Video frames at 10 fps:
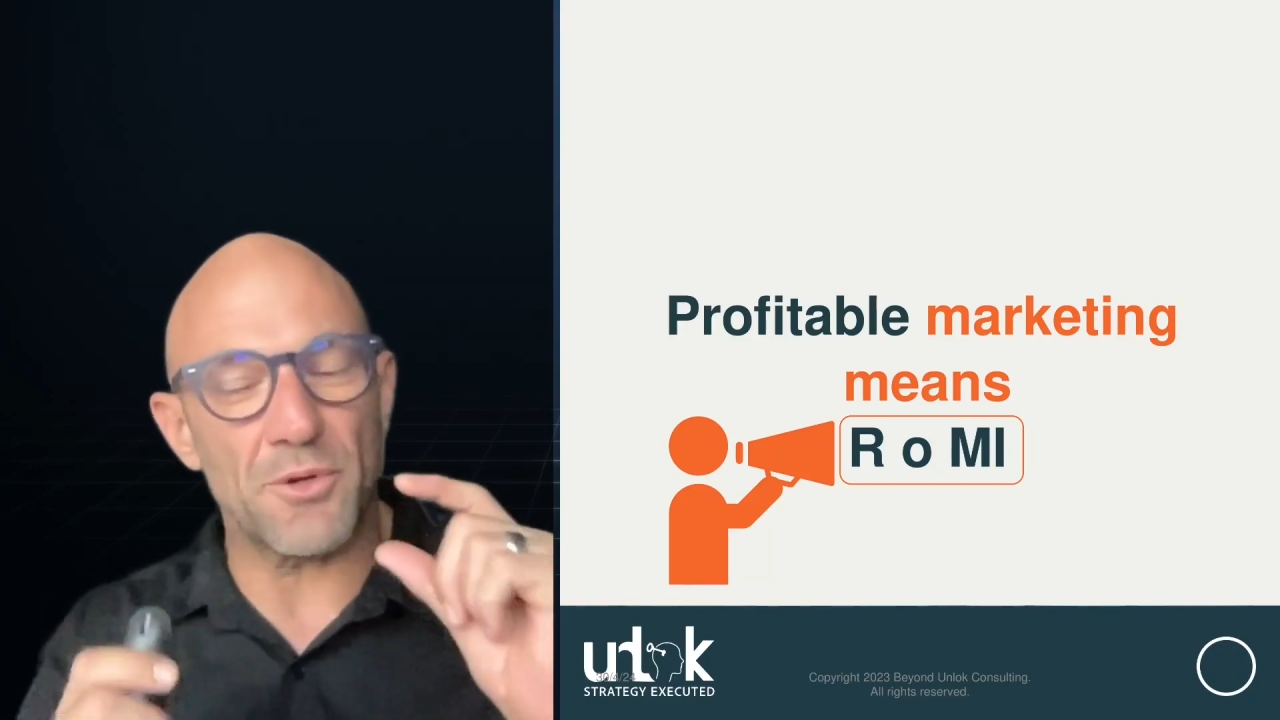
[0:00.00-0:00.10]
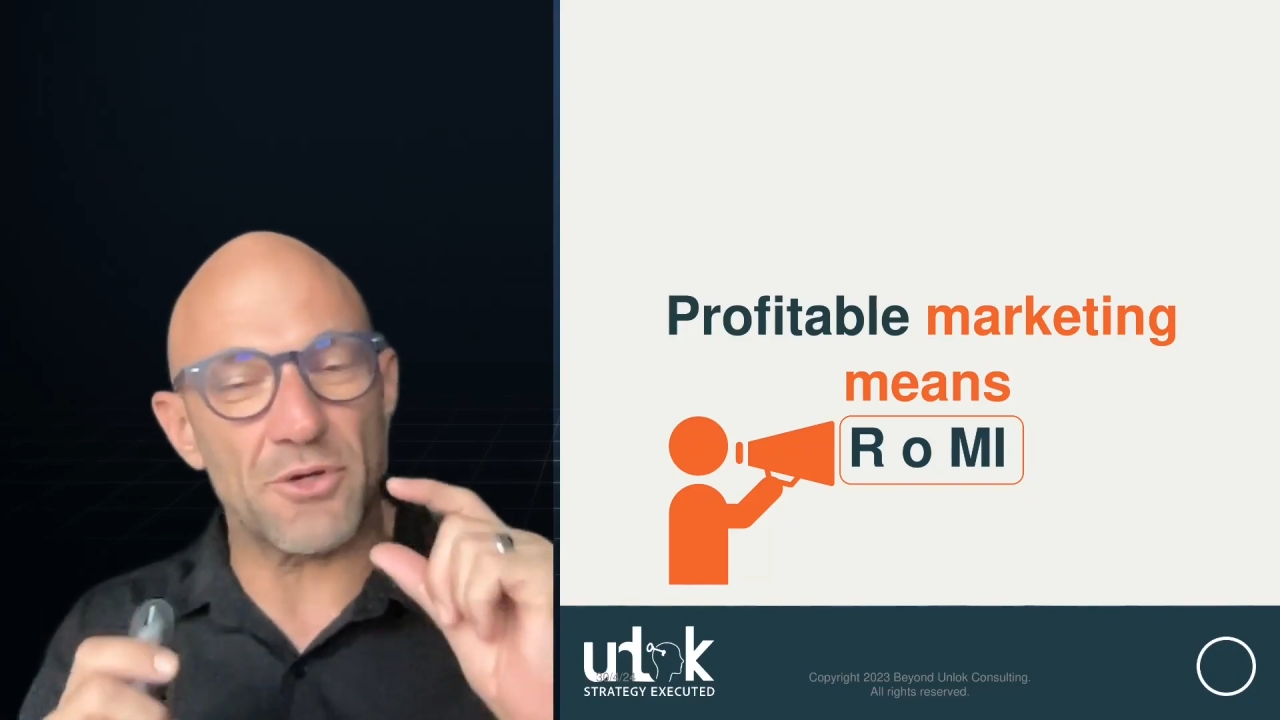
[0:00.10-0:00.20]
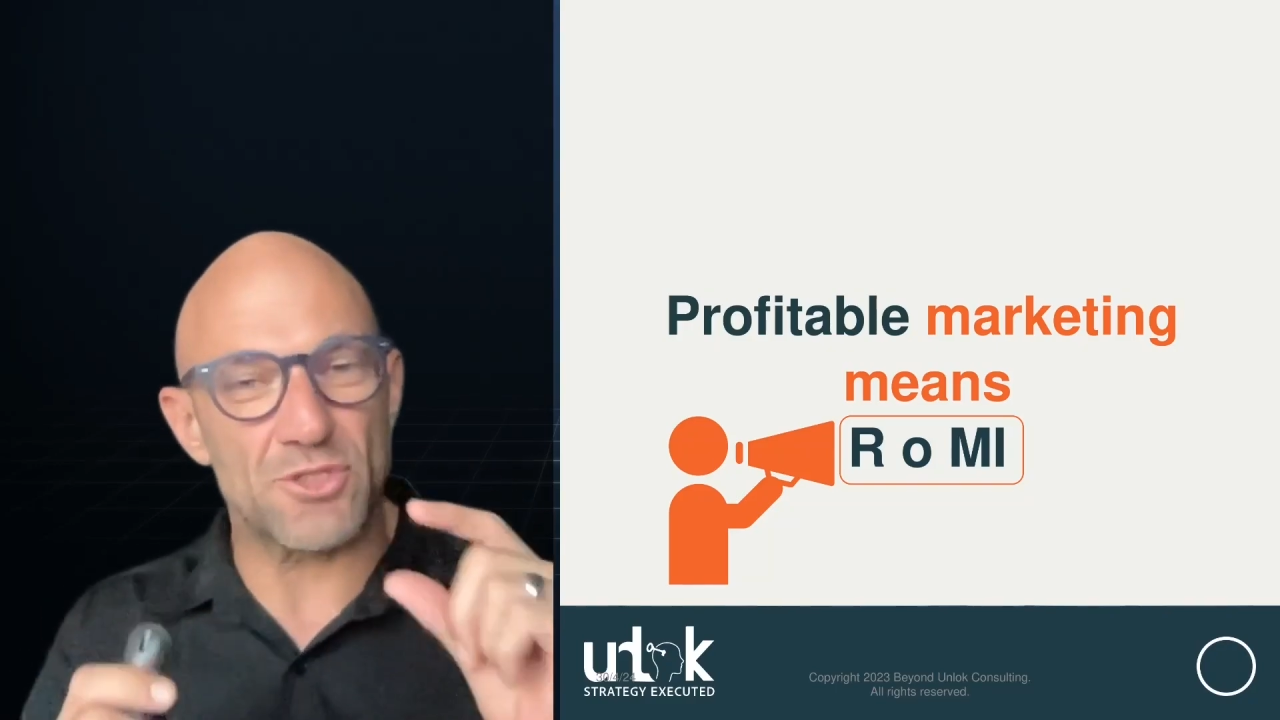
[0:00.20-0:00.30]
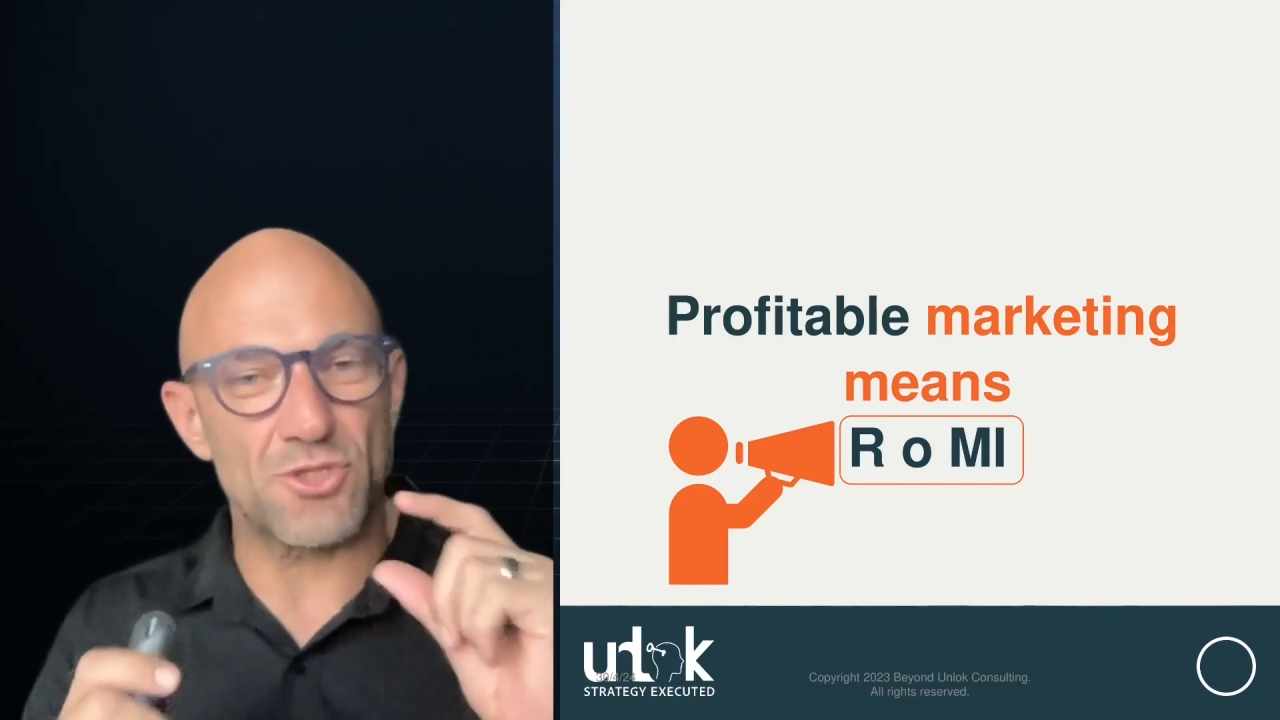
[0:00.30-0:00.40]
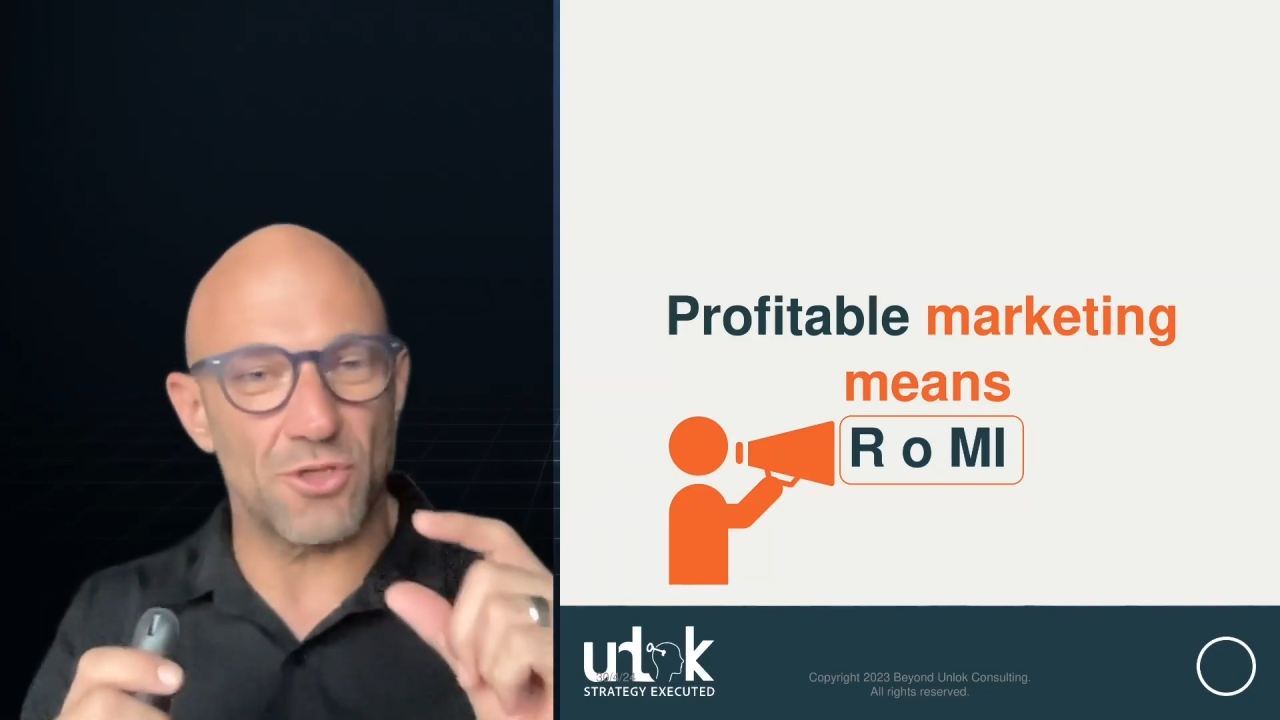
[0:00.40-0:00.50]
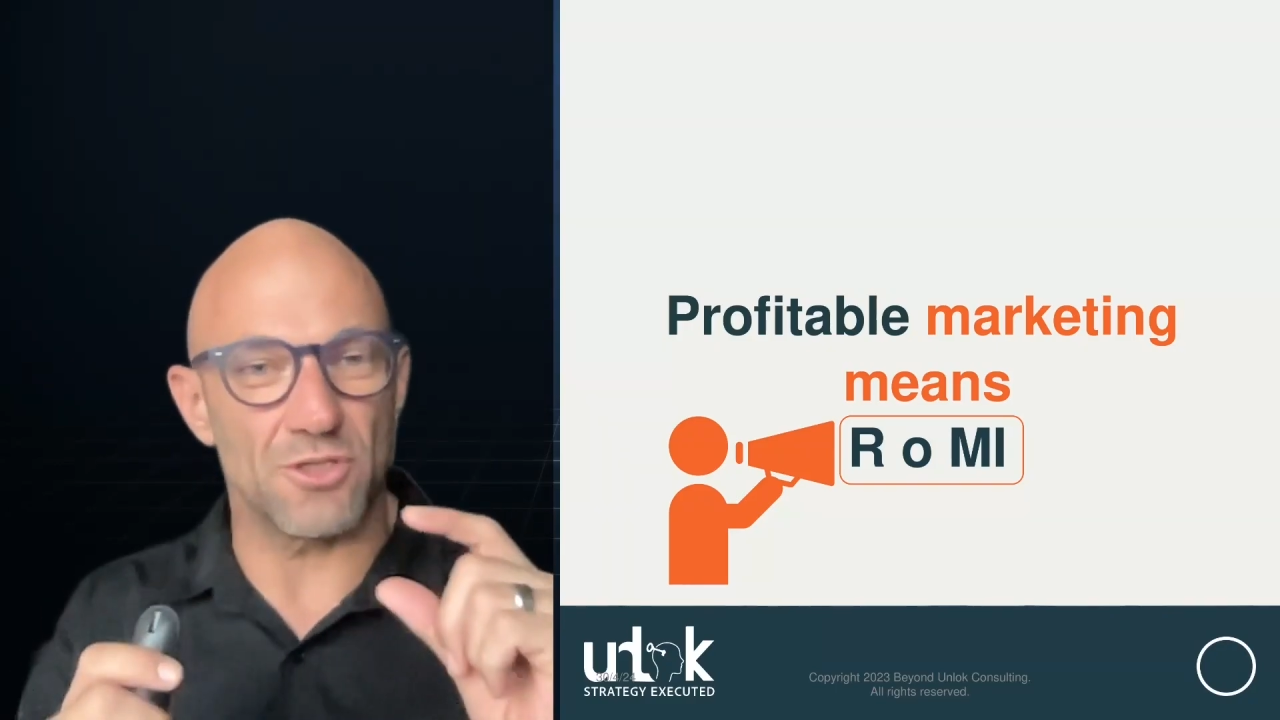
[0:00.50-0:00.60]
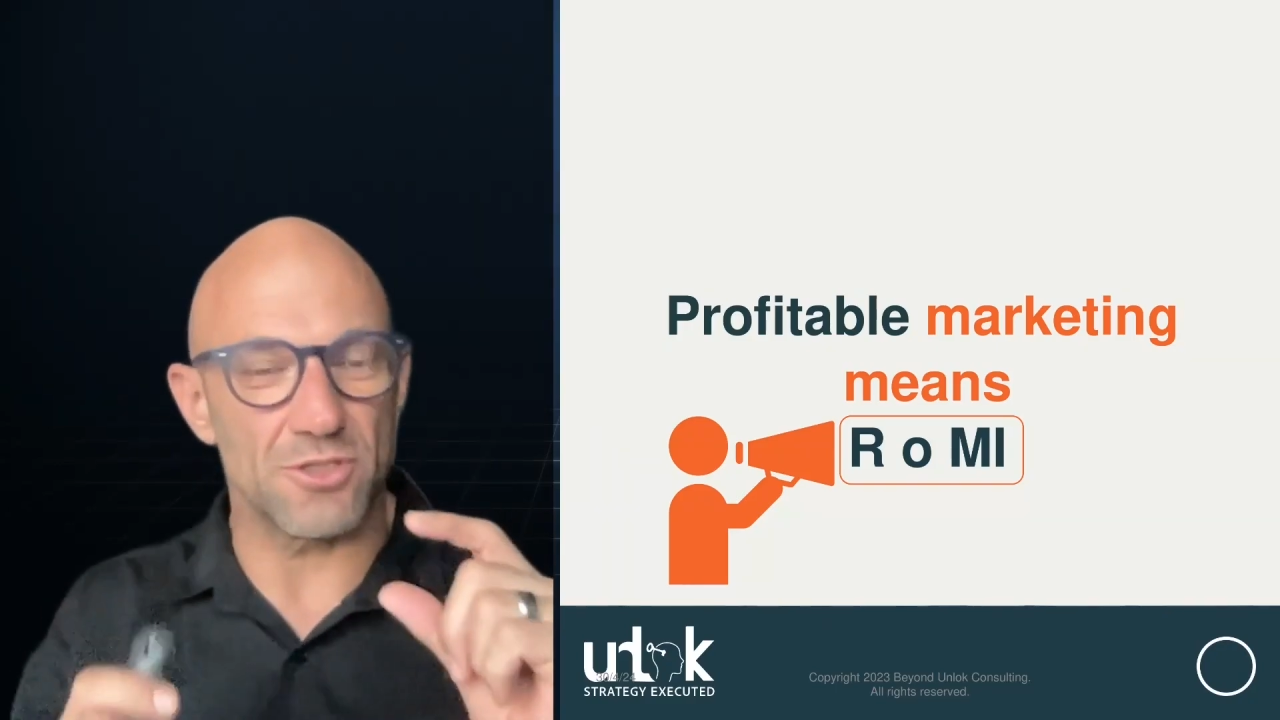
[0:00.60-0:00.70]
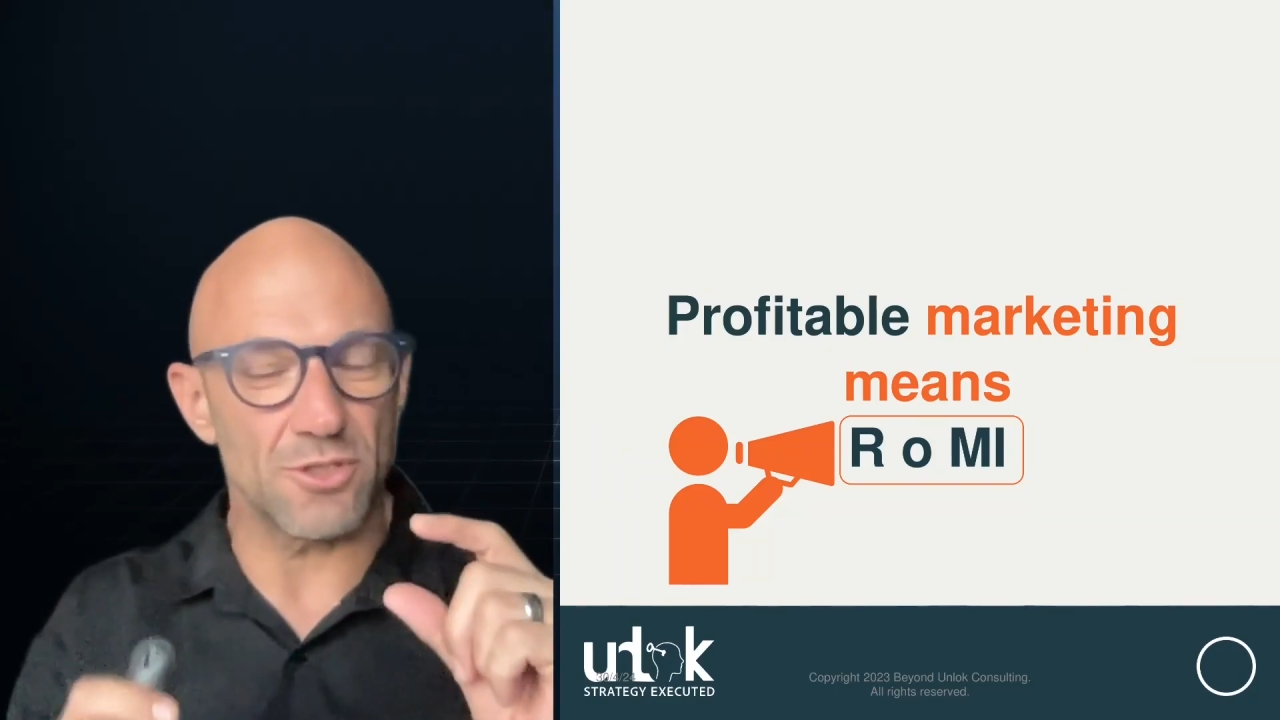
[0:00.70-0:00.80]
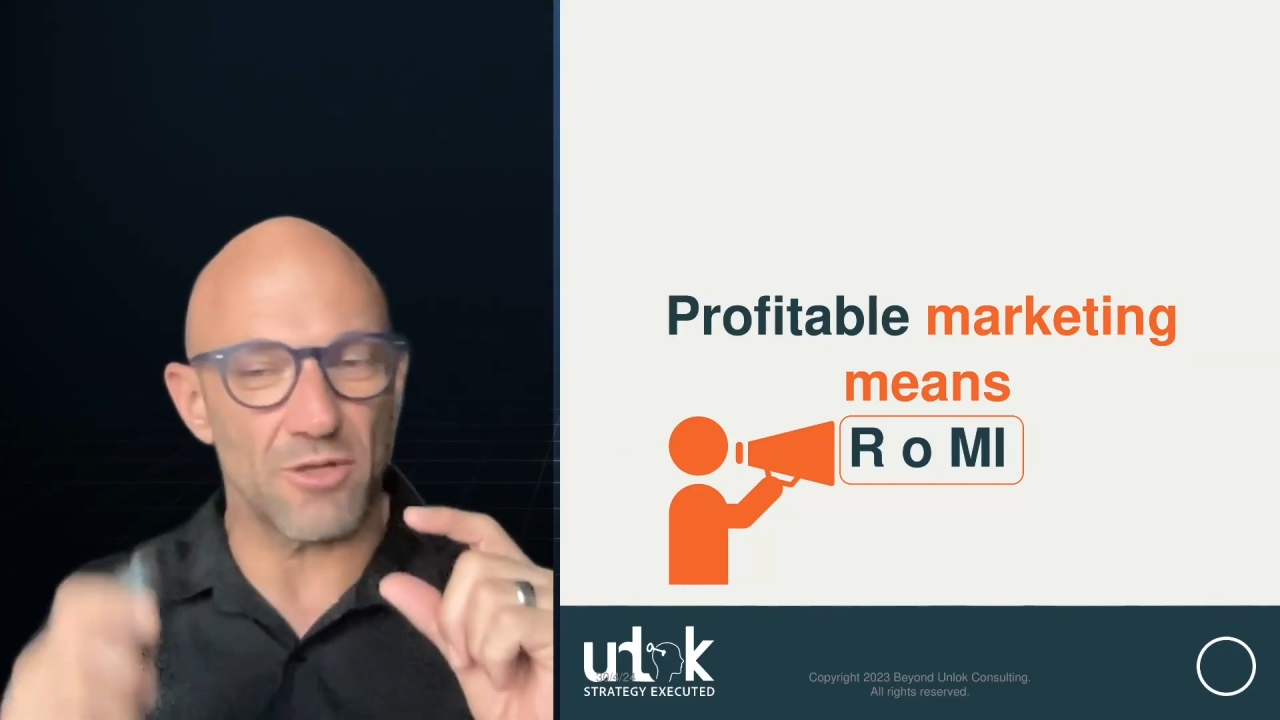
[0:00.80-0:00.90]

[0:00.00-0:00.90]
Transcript: a return